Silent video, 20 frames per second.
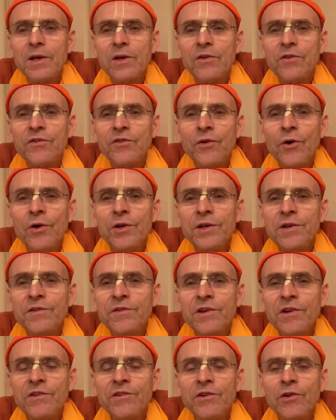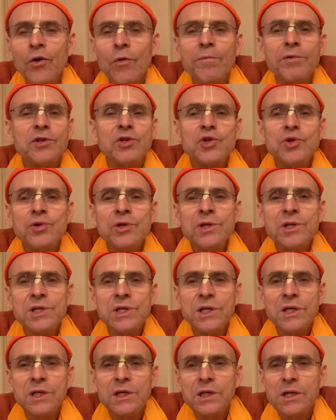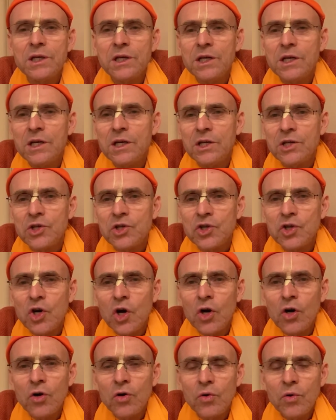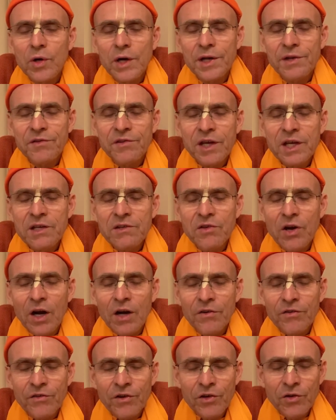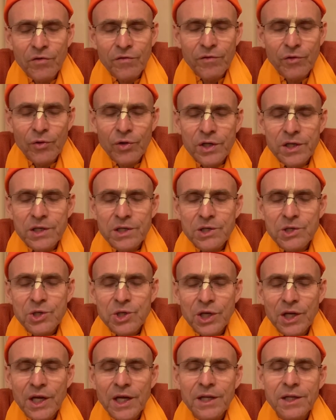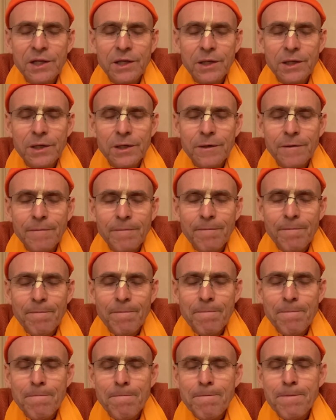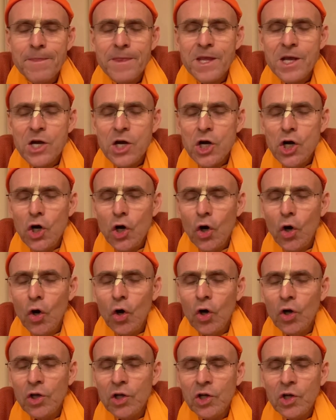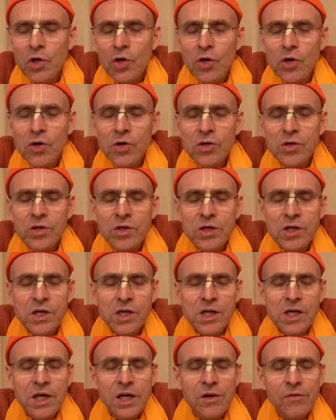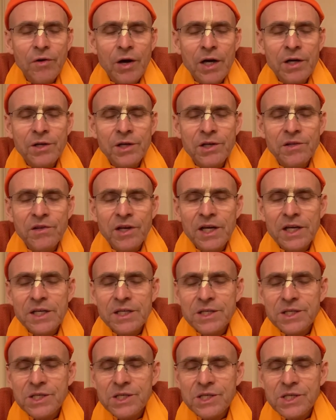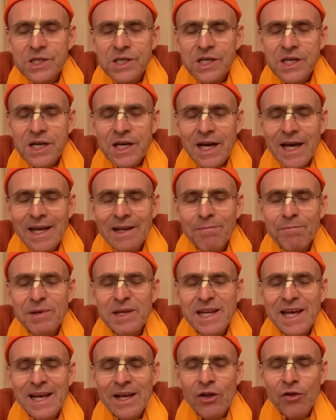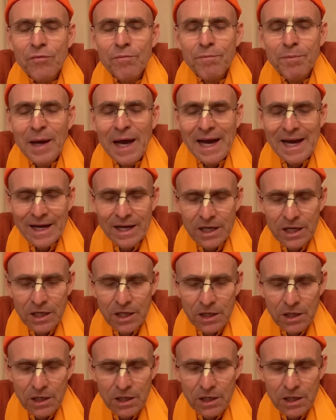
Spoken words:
saw this as an opportunity to go and take darshan of Lord Nityānanda. All along, Raghunath had been held back